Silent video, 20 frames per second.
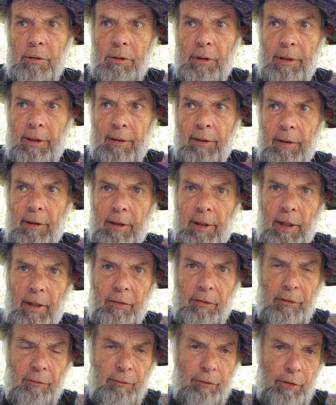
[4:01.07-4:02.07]
Italy
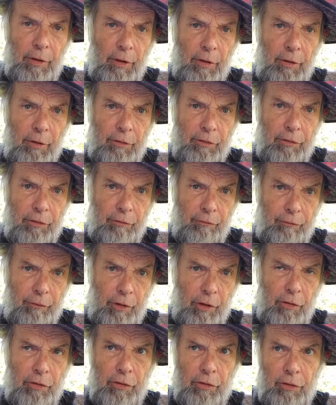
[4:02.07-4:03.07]
as a
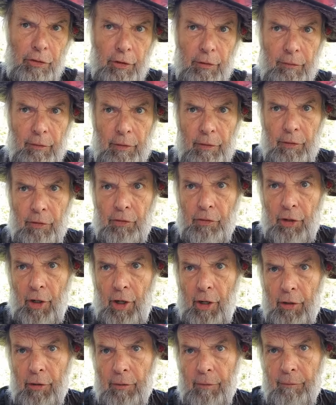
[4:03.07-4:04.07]
fugitive in the
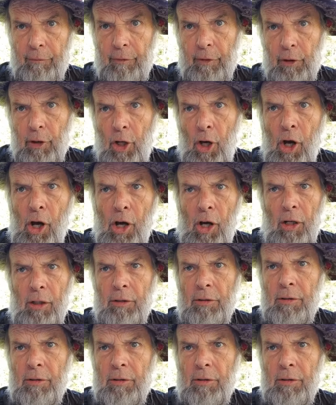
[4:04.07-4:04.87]
shadow of the law.